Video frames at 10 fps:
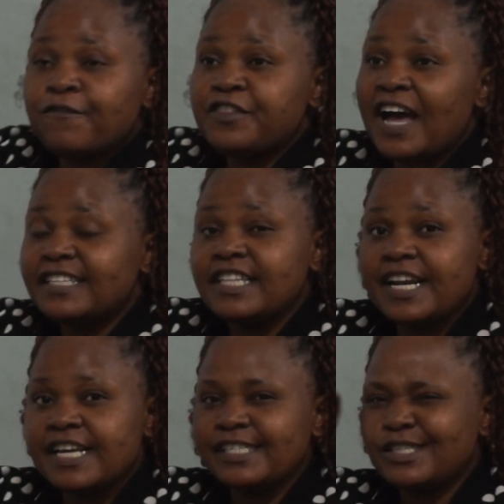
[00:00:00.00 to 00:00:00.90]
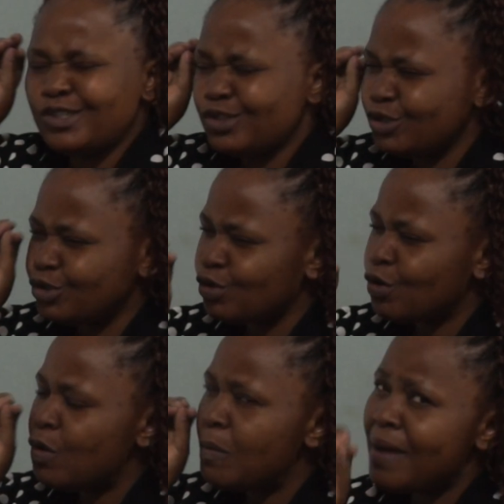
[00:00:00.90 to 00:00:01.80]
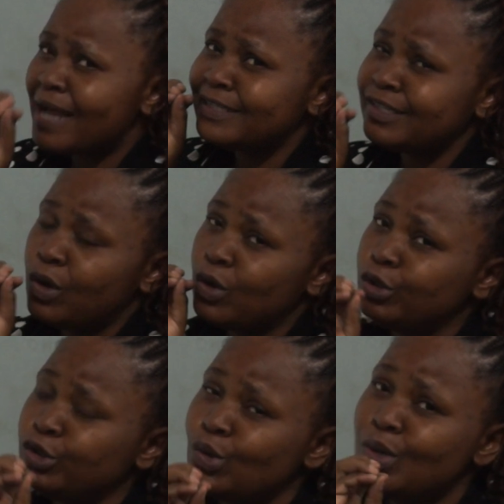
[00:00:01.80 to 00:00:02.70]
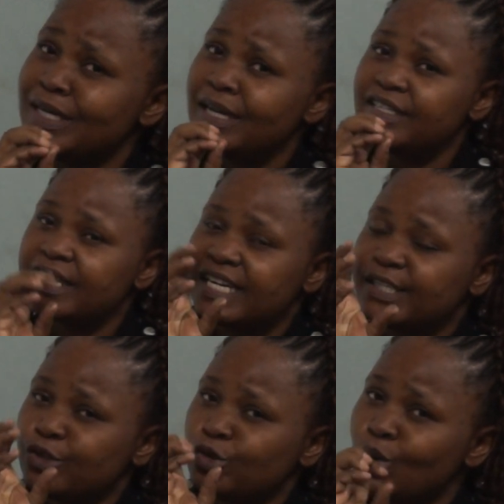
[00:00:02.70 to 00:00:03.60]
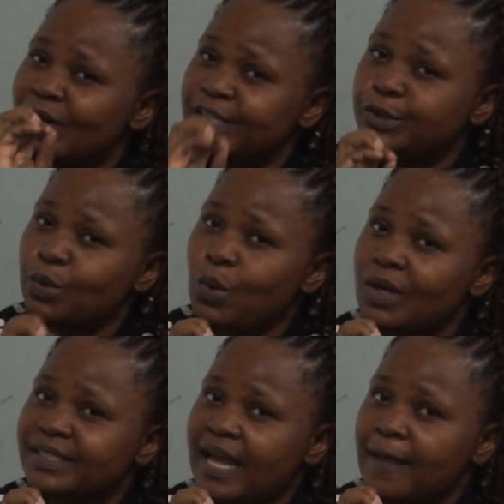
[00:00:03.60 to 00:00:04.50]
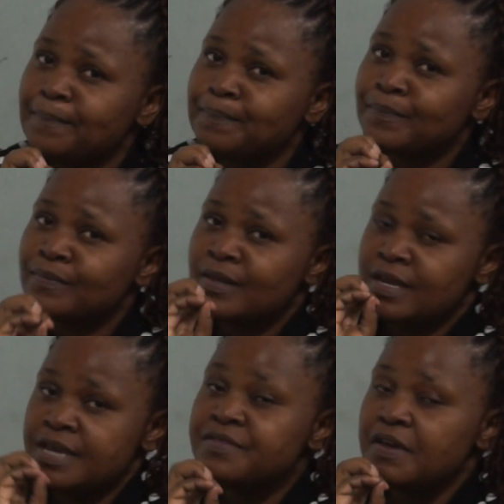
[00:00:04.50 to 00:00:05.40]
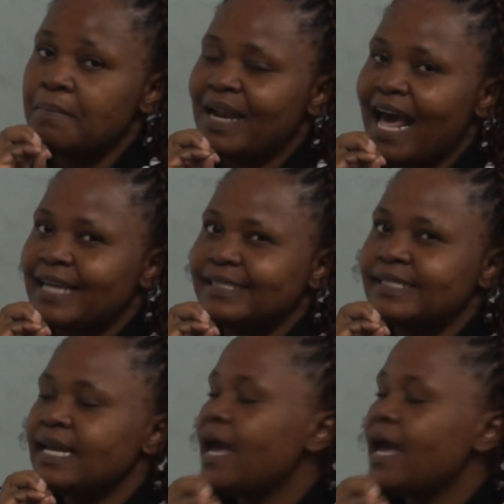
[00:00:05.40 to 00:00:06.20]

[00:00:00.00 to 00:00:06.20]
that there is too much or there is too little water in the blood?